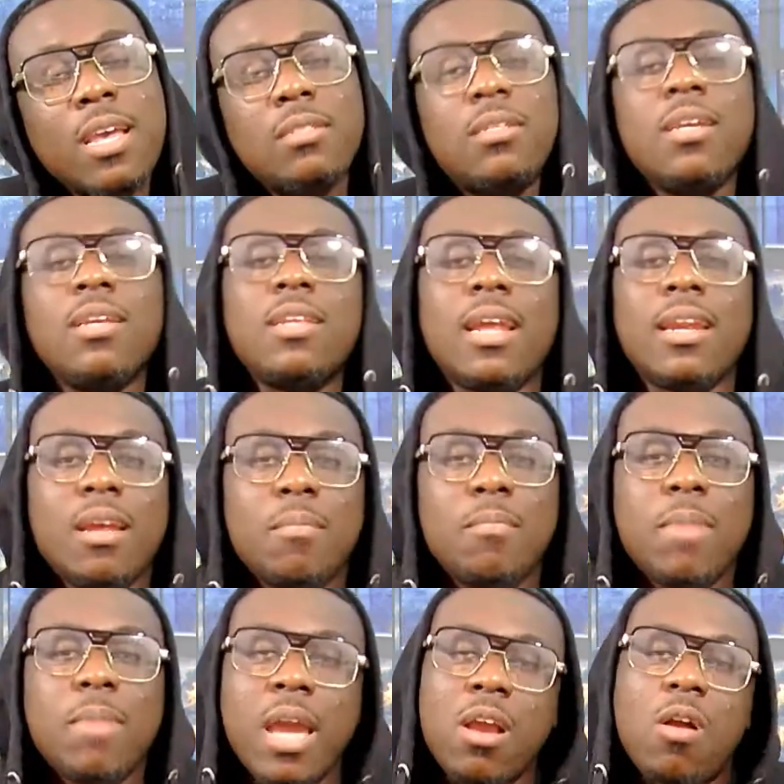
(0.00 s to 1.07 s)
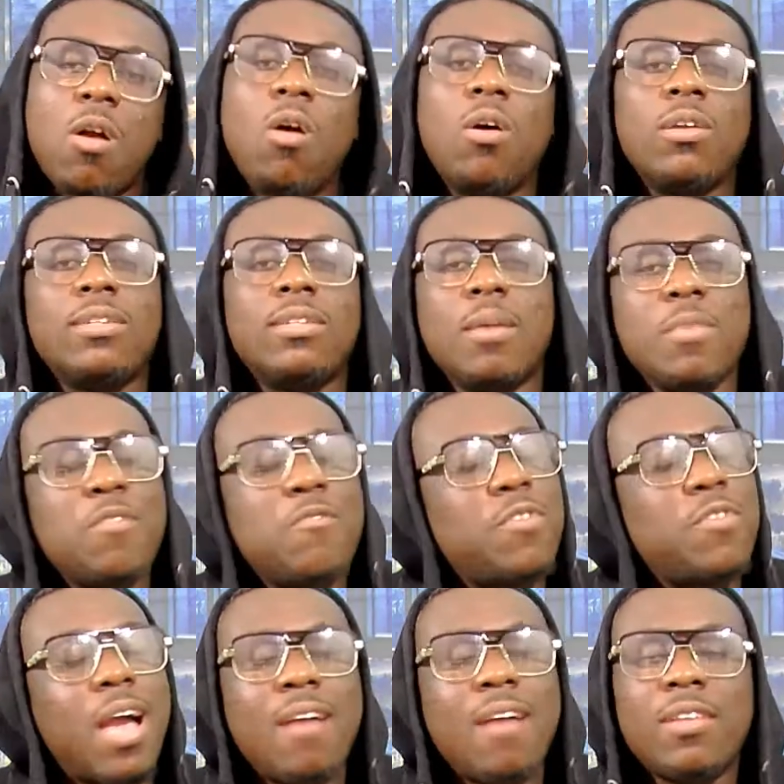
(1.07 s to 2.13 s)
Take their number and call them. If you
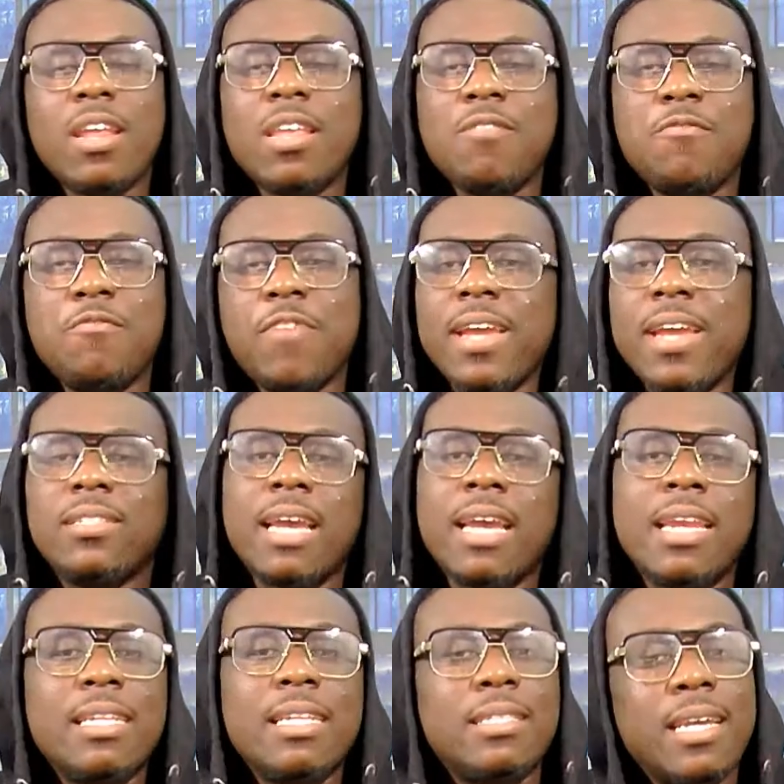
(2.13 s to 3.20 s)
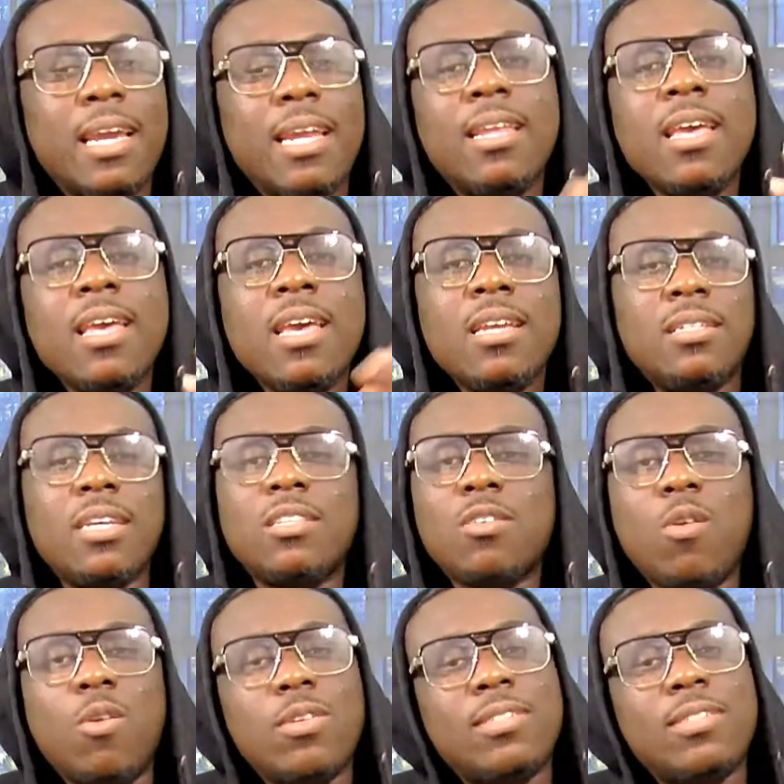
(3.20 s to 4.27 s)
have an event, anything, just
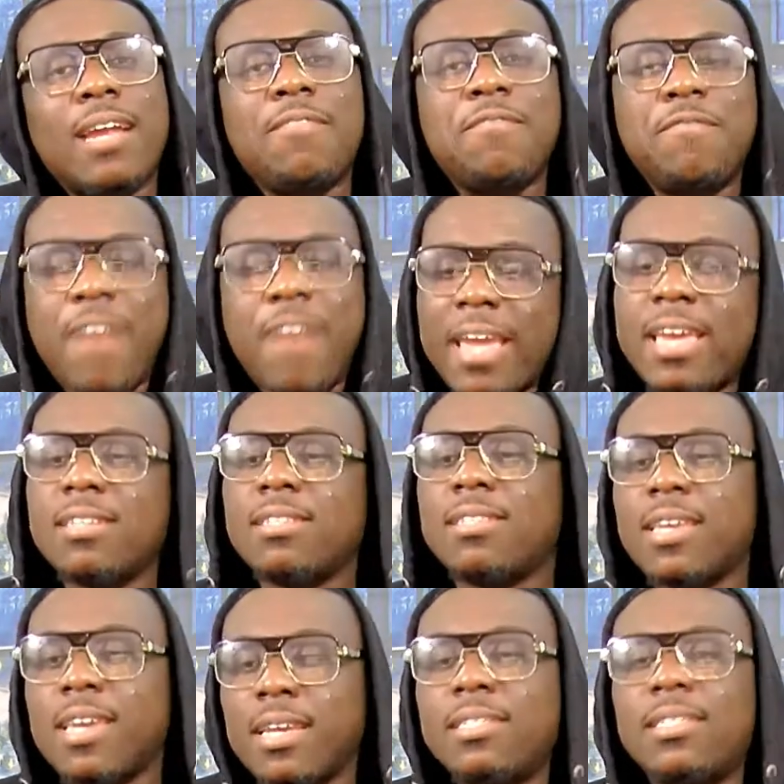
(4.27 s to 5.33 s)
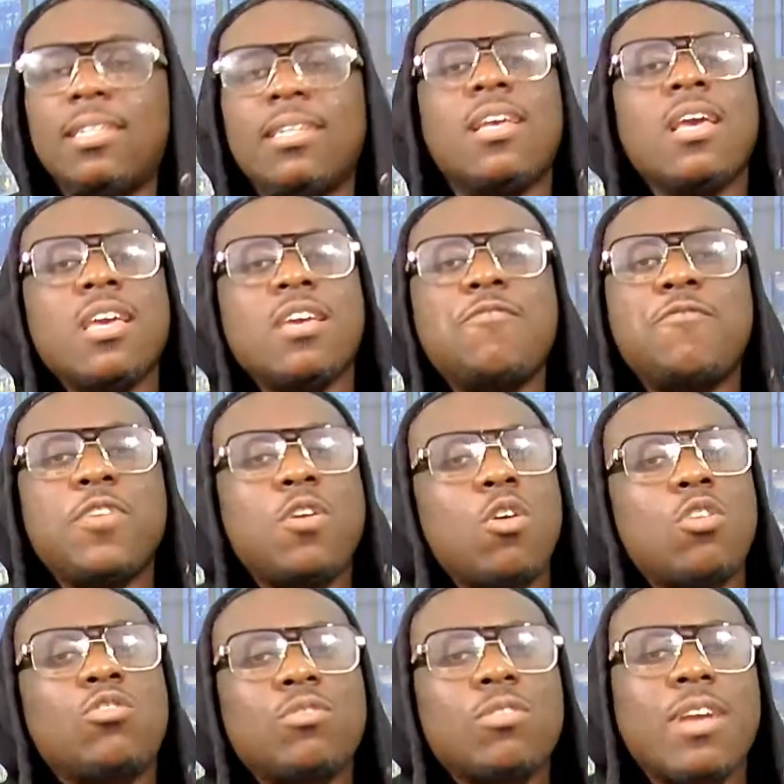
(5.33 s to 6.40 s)
contact Vickers Kitchen. If you
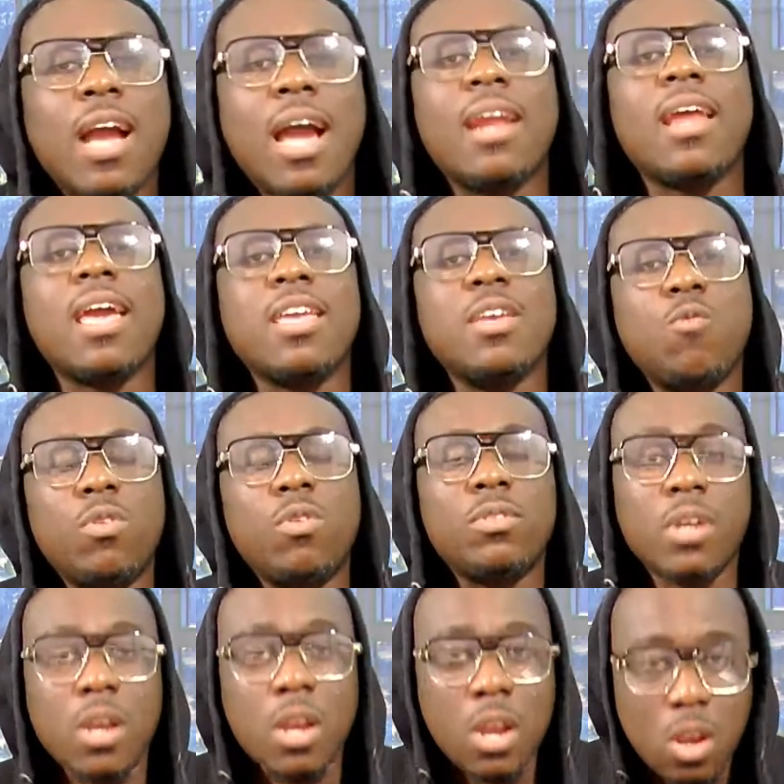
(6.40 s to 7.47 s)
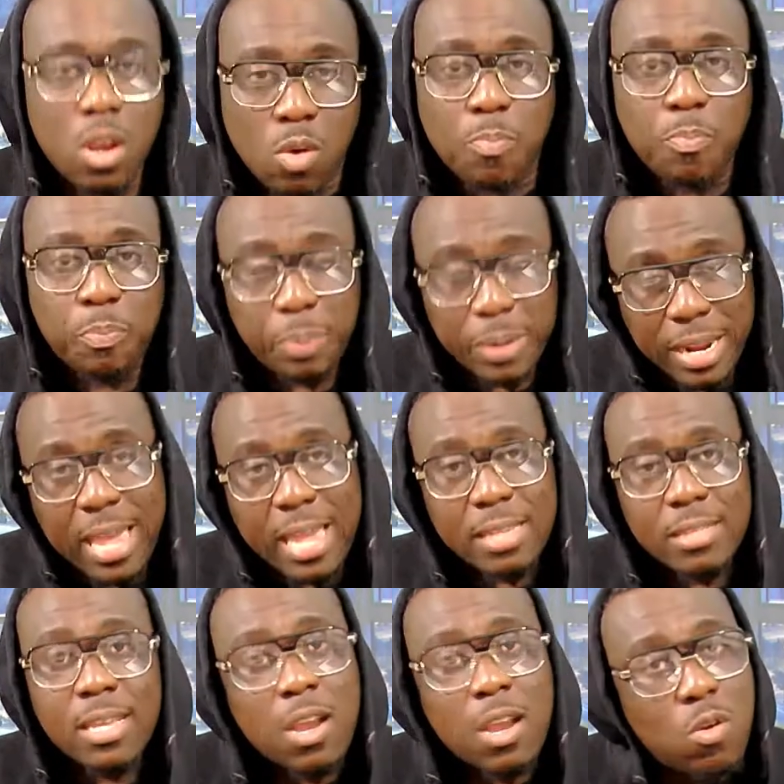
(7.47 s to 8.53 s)
go to Ghana and you want a good place
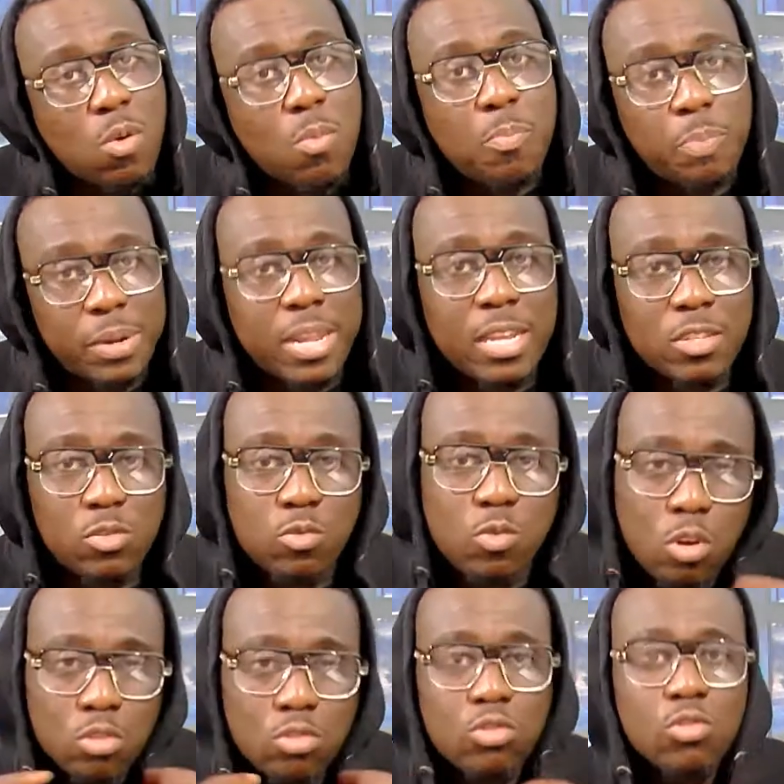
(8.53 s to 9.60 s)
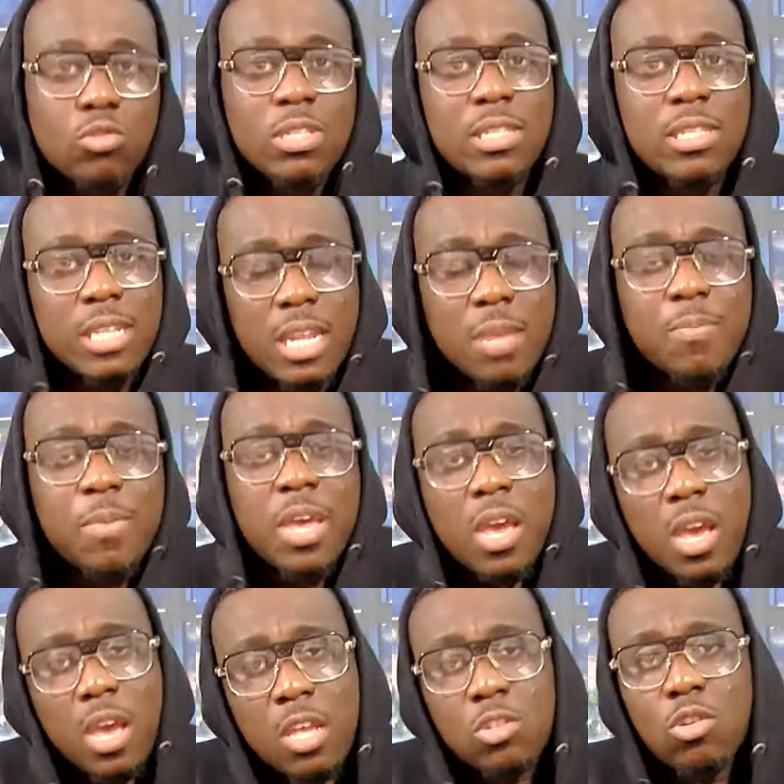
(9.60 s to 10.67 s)
to also sleep,
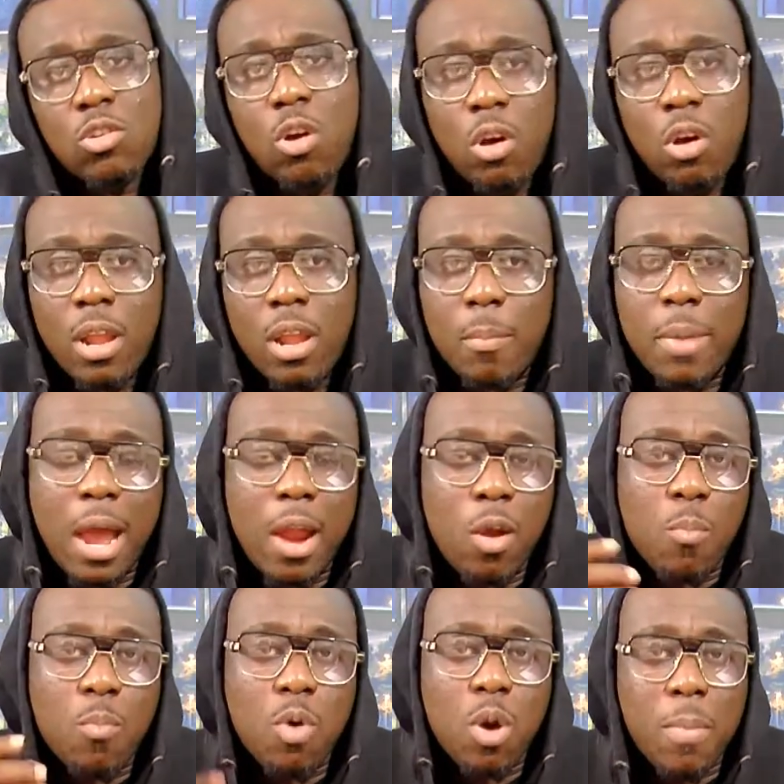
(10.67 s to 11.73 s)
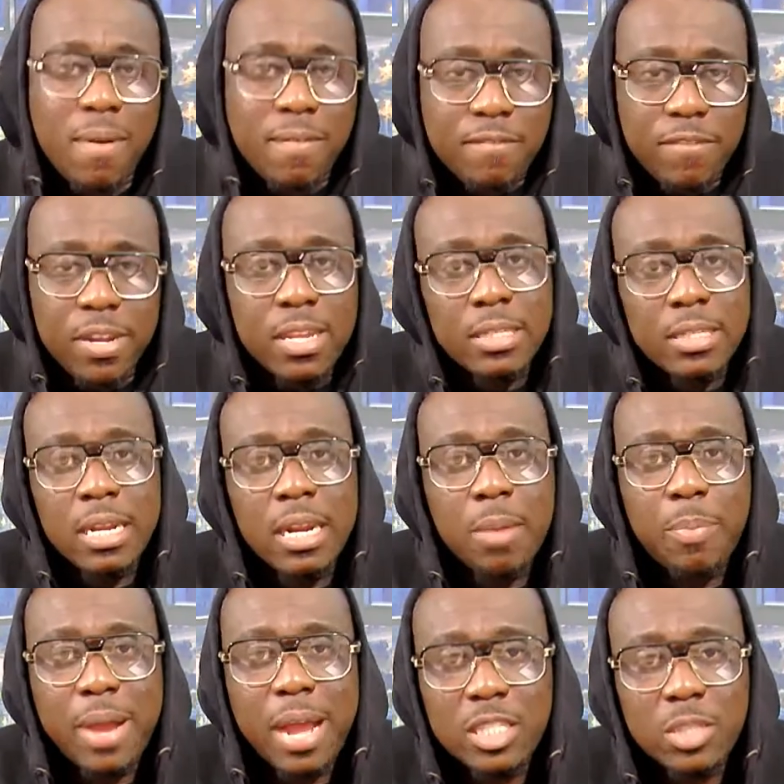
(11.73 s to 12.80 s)
is all about Oboba Village and
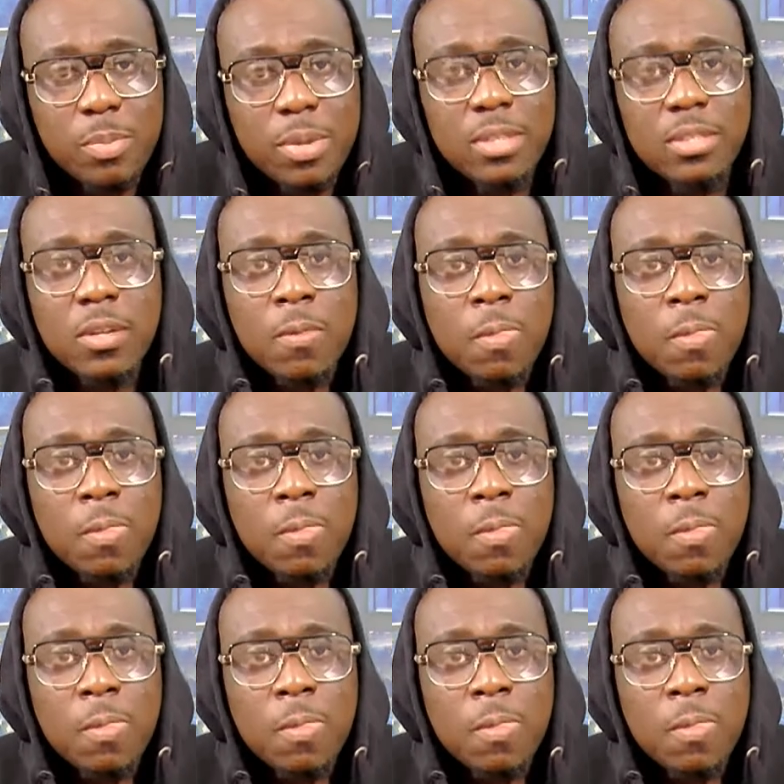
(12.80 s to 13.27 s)
apartments.